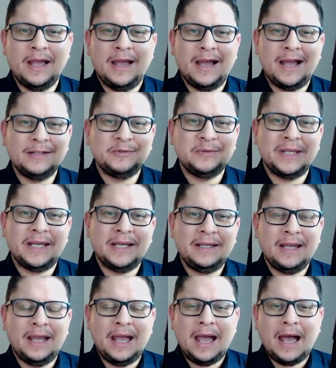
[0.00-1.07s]
and today
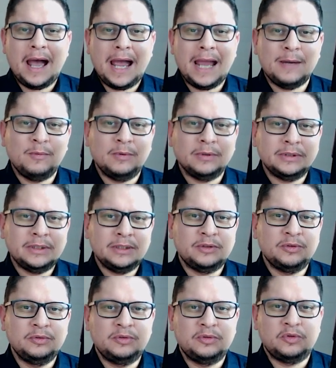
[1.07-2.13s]
I wanted
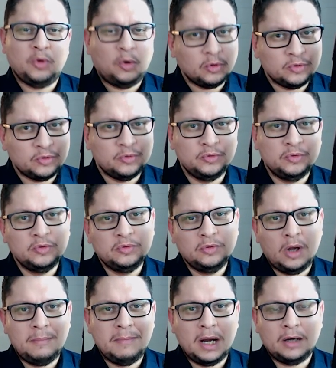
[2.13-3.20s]
to talk to you
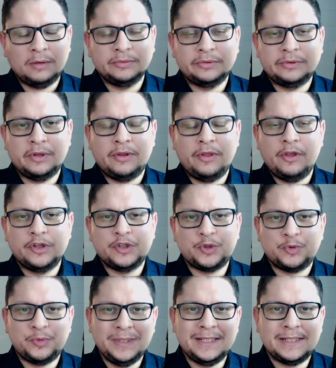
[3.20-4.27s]
about the
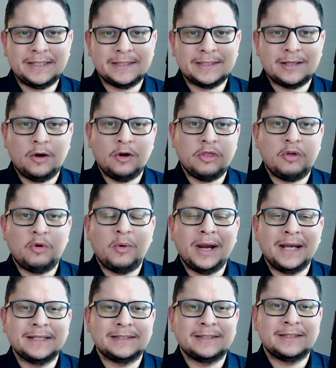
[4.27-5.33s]
Swiss
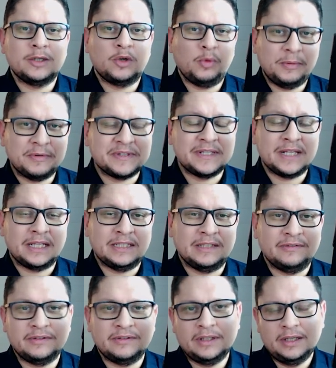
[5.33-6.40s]
authorized
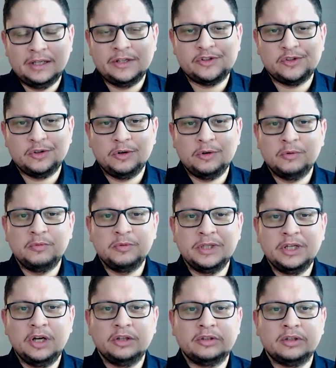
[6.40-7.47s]
representative. So we
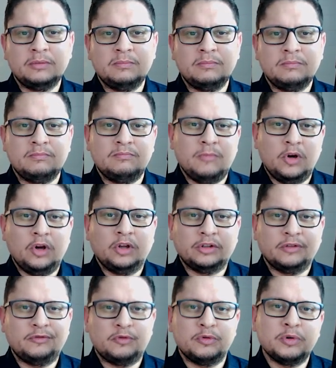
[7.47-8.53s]
got a lot
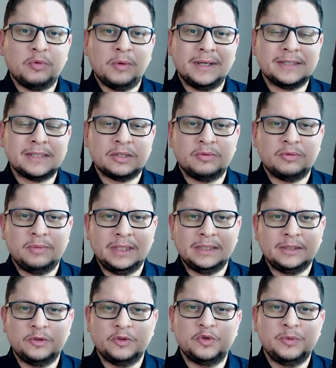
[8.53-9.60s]
of requests
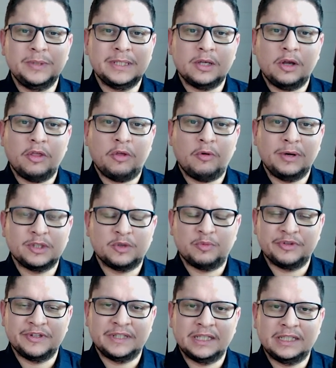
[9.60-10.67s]
related to Swiss authorized
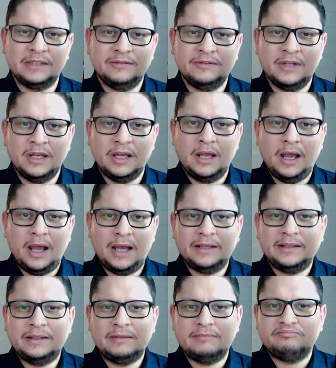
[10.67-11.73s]
representative,
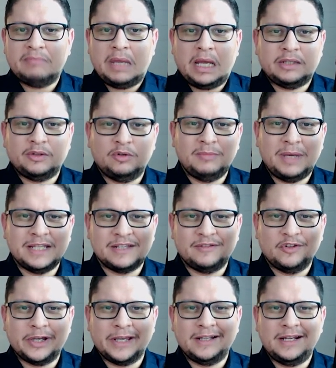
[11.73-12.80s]
and I told myself,
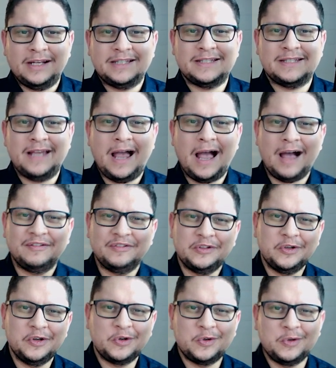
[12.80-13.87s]
okay, let's have
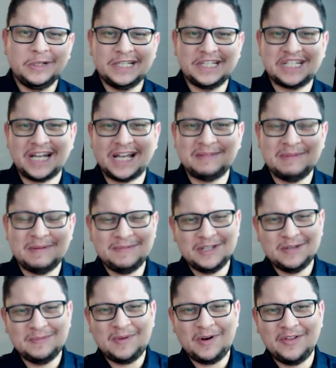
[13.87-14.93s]
a quick chat maybe
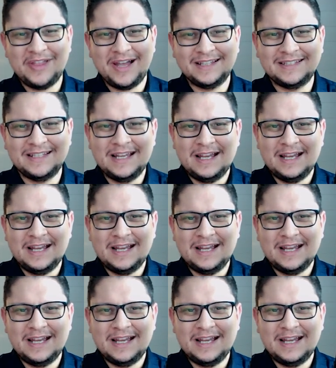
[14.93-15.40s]
about that,